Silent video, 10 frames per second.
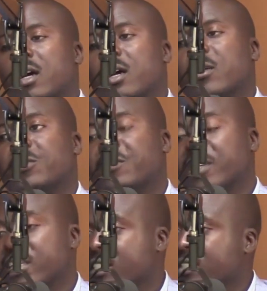
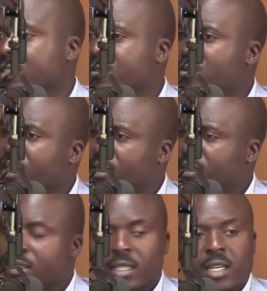Codification and Reform Act.
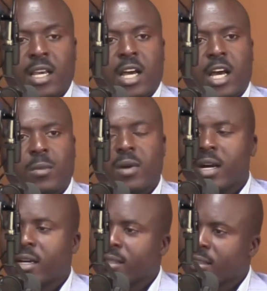
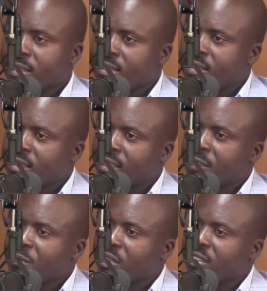Among these three
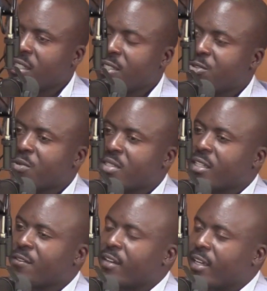major instruments that
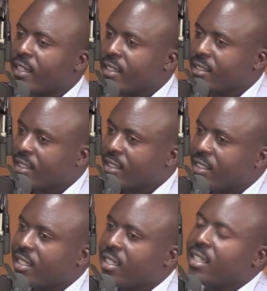I've highlighted,
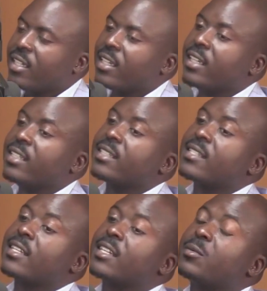it is the
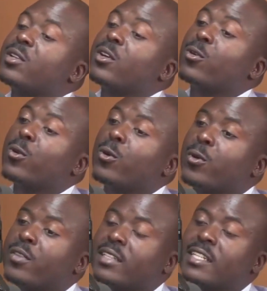criminal law
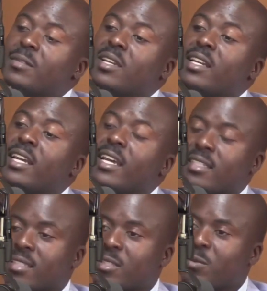that
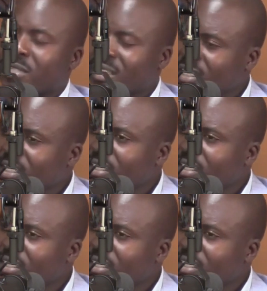criminalizes possession